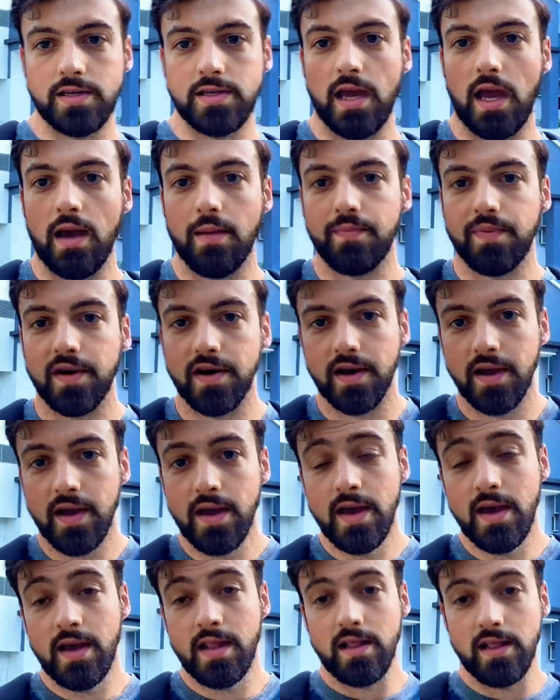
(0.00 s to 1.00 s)
Tampa,
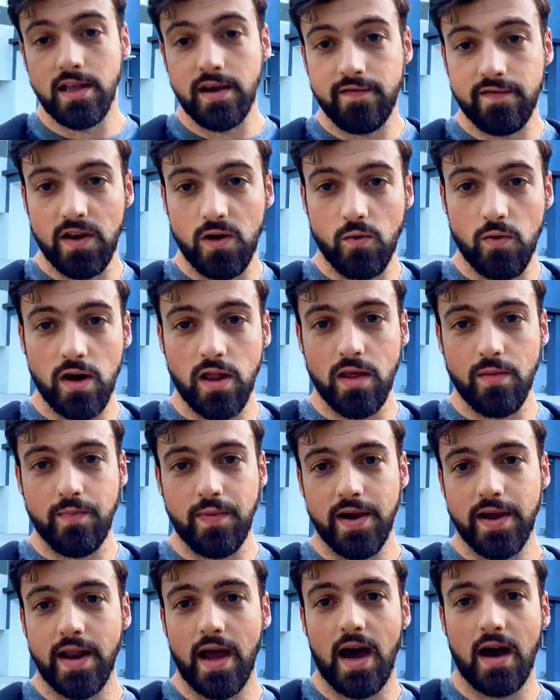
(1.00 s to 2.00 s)
lived in one of the
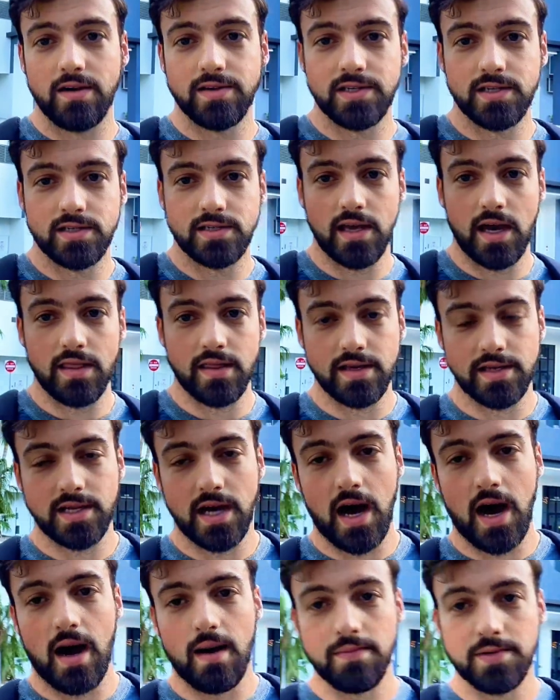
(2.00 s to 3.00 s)
penthouses at the
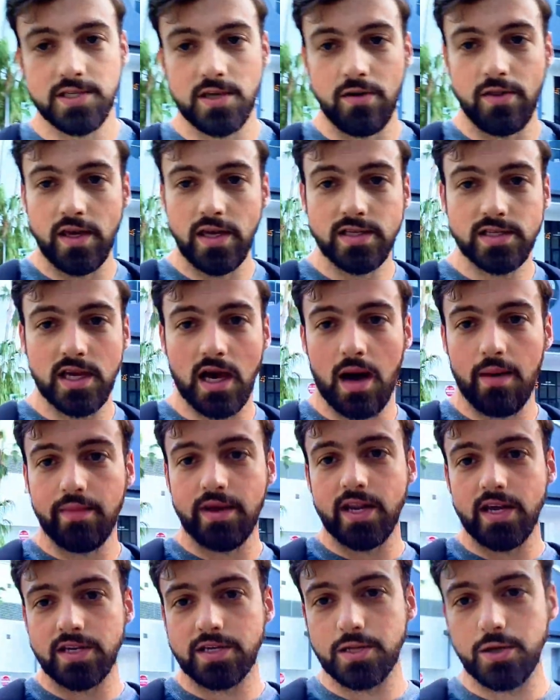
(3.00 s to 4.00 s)
top. So these come
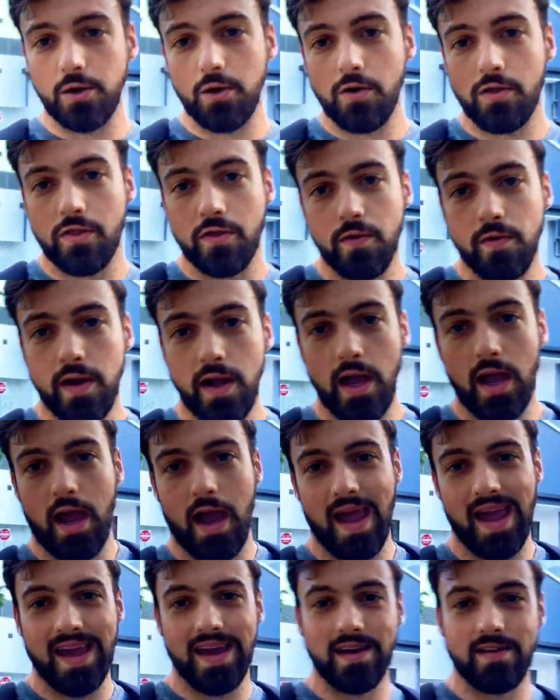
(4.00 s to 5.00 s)
in a 2, 3,
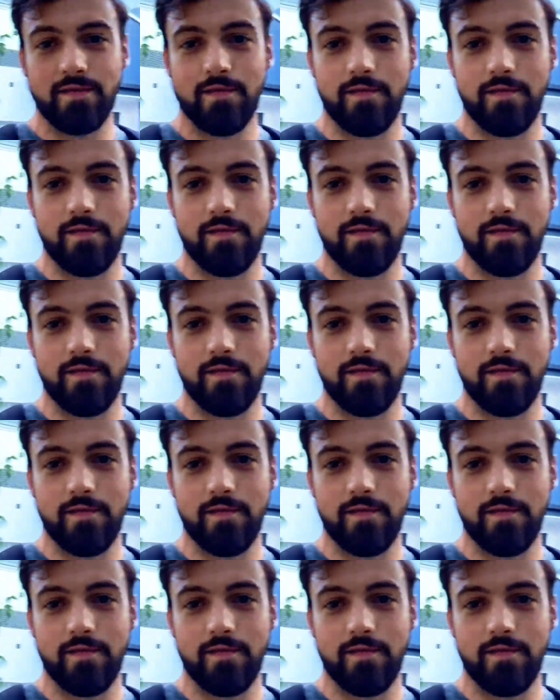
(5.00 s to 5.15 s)
and